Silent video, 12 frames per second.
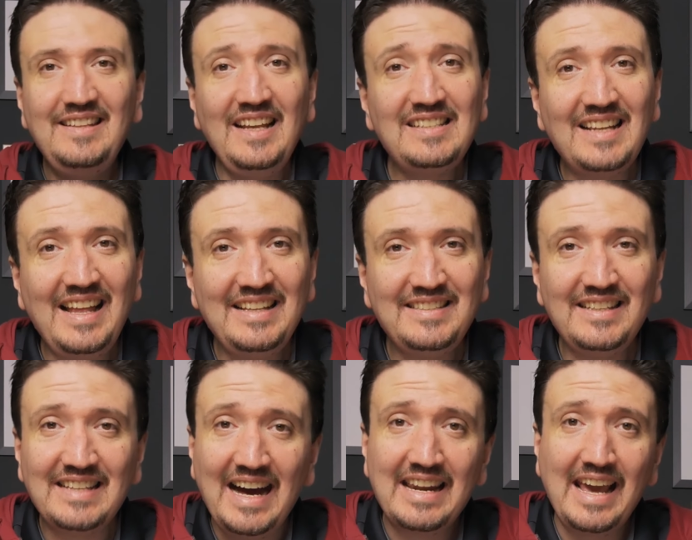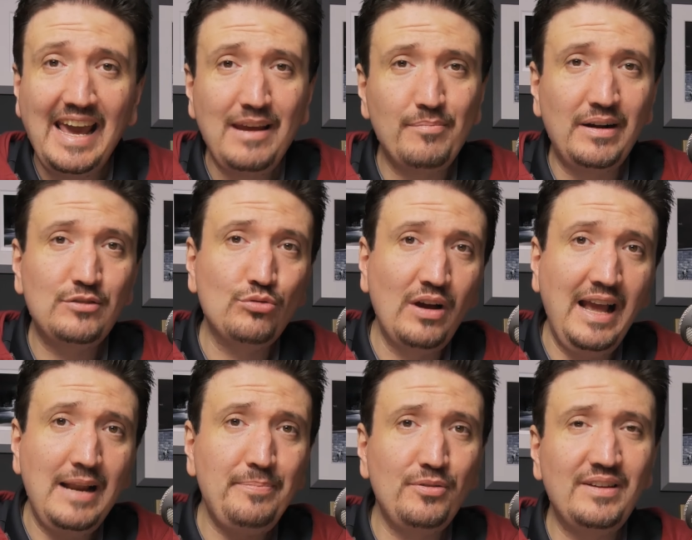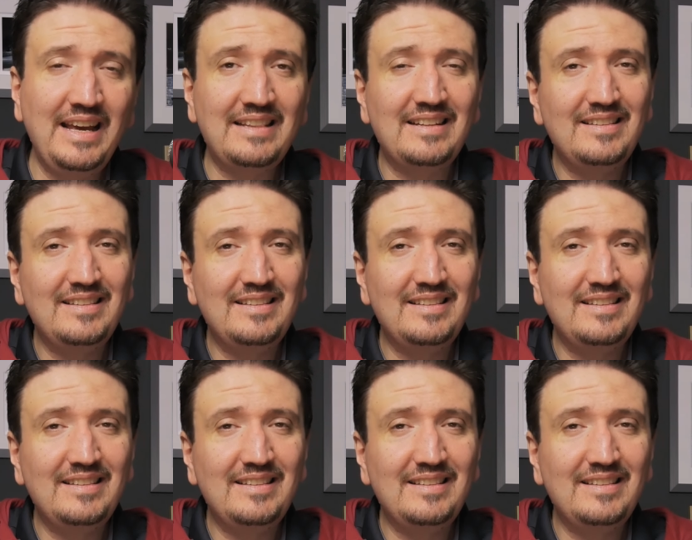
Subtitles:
These lenses are able to help you get